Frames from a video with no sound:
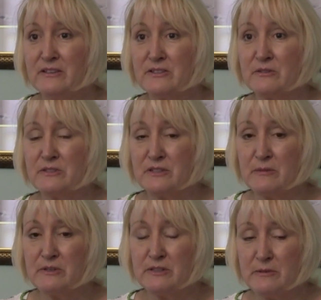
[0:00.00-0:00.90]
So it's
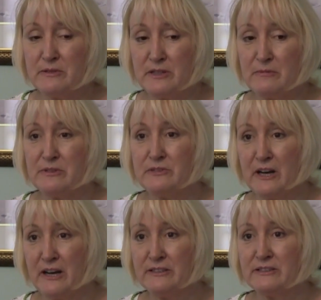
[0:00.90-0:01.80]

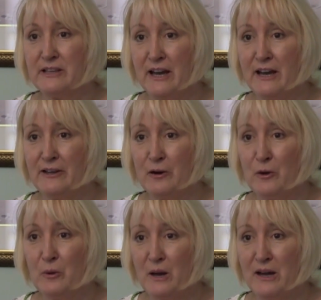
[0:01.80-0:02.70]

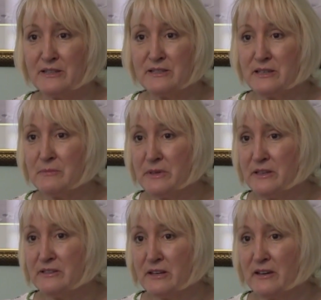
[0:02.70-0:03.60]

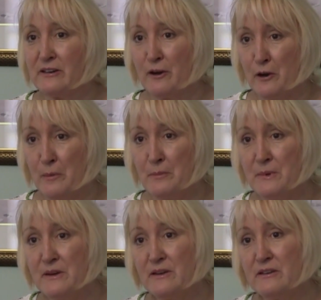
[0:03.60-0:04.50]
www.ioicp.com.
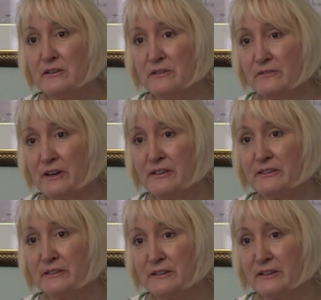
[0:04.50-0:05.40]
You can
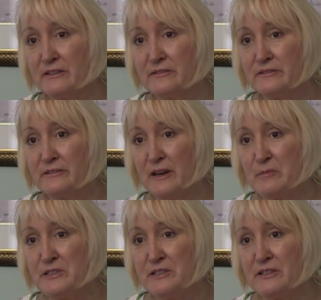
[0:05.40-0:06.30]
find
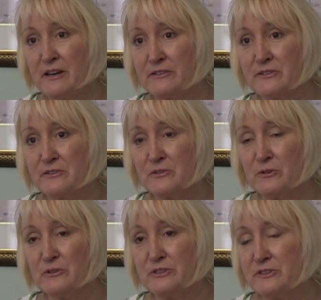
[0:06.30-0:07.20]
IPT doctors
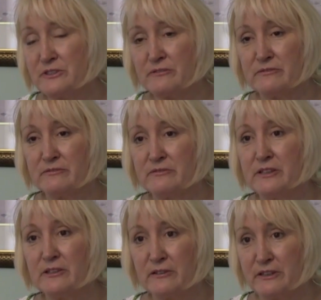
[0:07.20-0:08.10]
or just
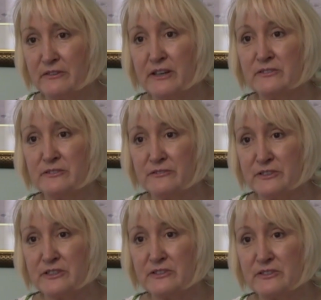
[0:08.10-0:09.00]
integrative cancer
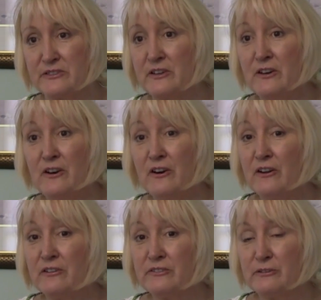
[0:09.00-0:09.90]
physicians
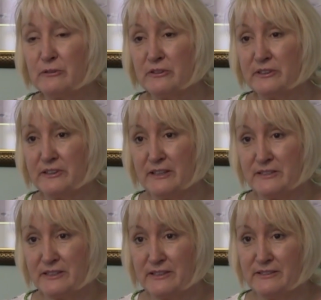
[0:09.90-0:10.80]
all over the world at that
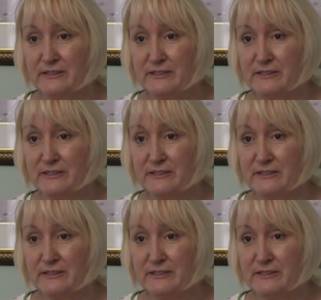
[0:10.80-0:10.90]
site.